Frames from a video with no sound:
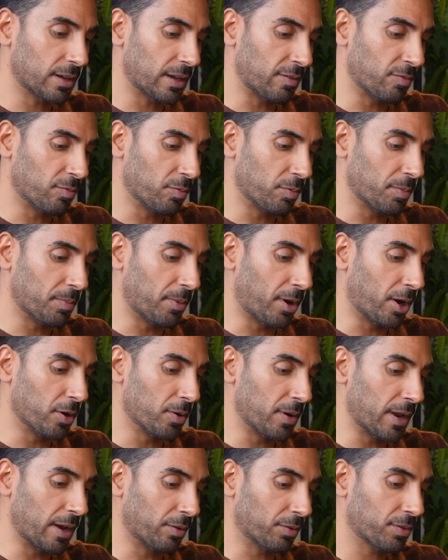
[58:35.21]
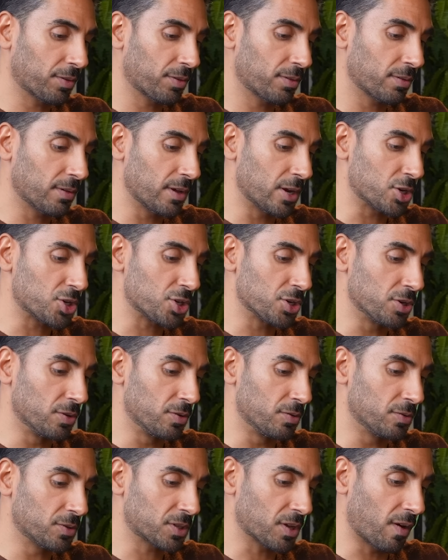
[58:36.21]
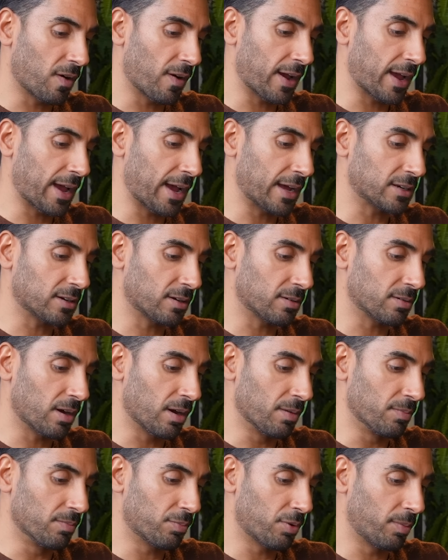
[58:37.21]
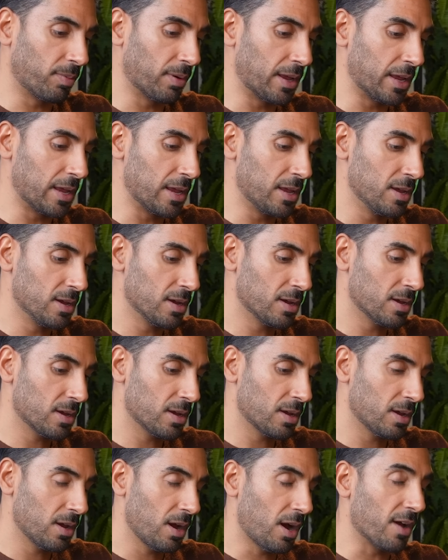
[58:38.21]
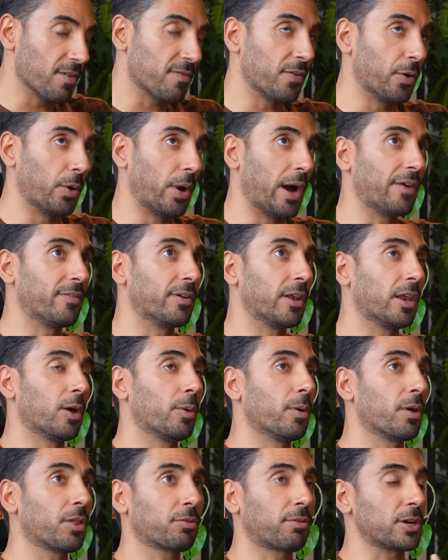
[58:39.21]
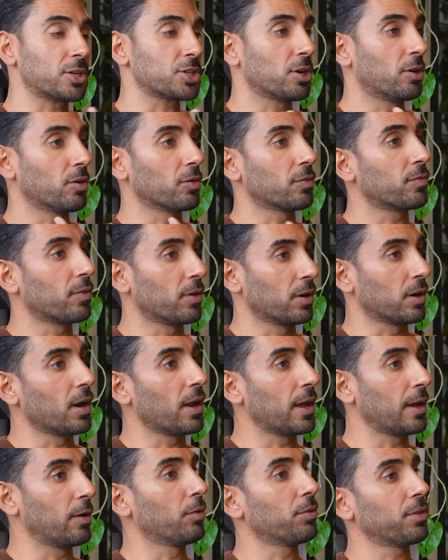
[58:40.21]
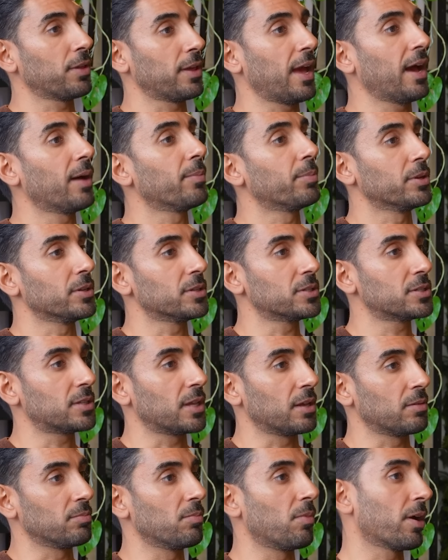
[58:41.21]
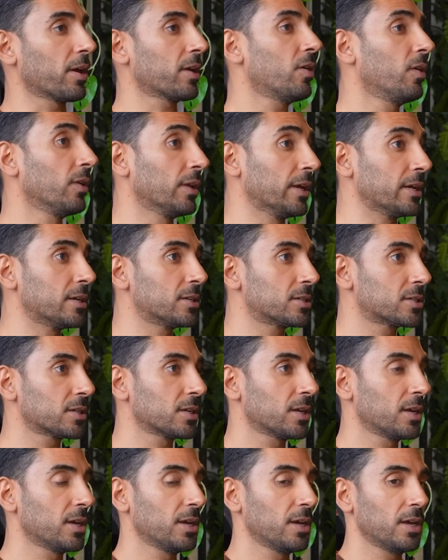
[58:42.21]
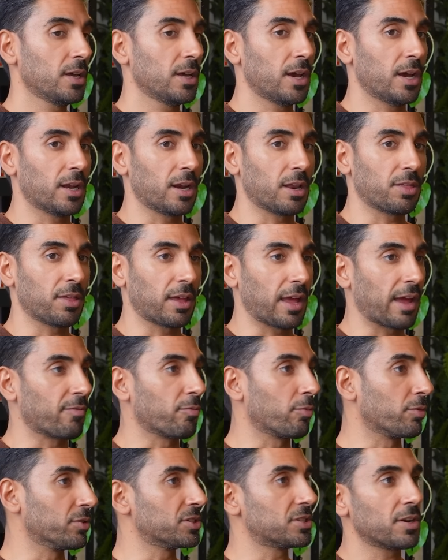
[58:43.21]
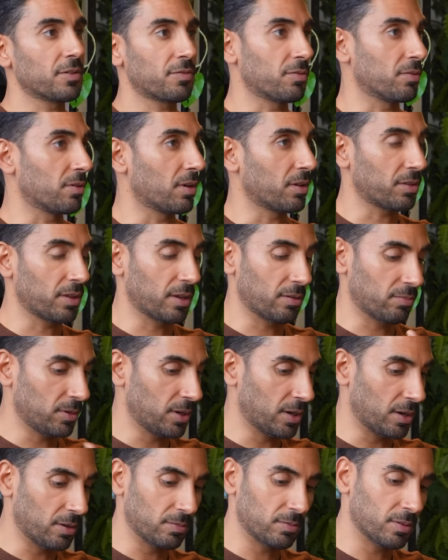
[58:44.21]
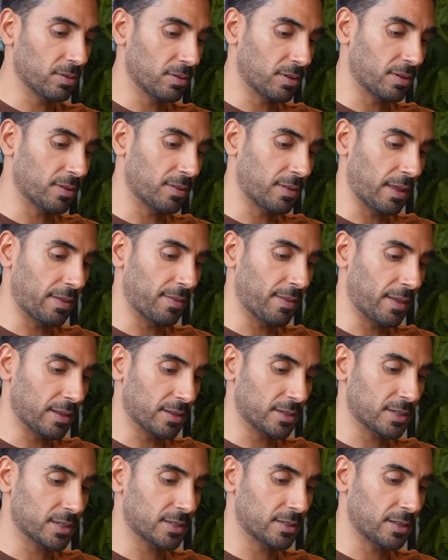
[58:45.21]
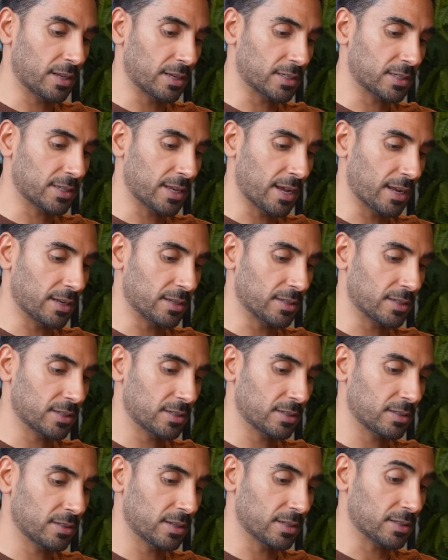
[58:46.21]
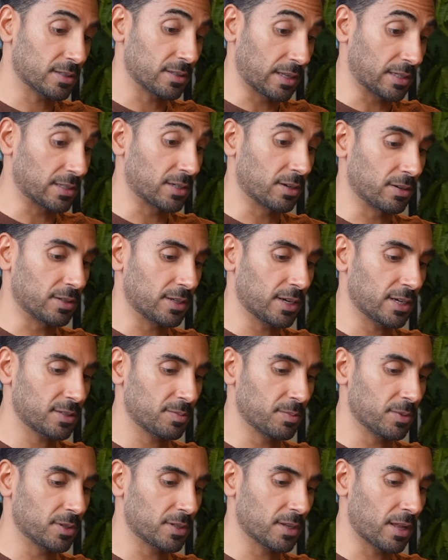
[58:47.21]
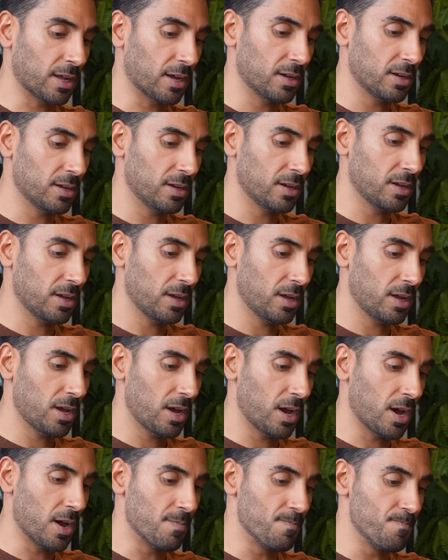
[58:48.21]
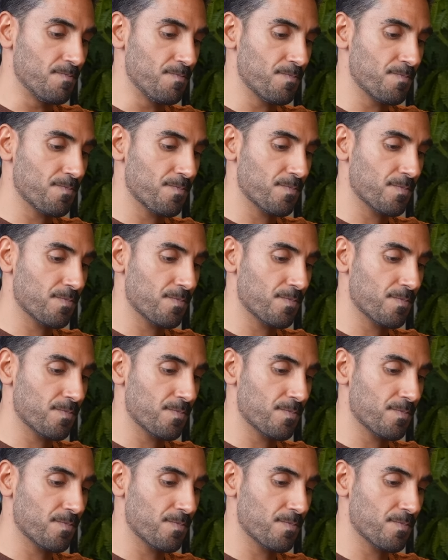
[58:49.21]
even with my own health issues that I had, I, I'm probably, I feel I have a lower threshold for unhealthy habits than my colleagues. And I think everyone's different. I think, you know, that that's, that stands, that's, that's a good testament to that. Um,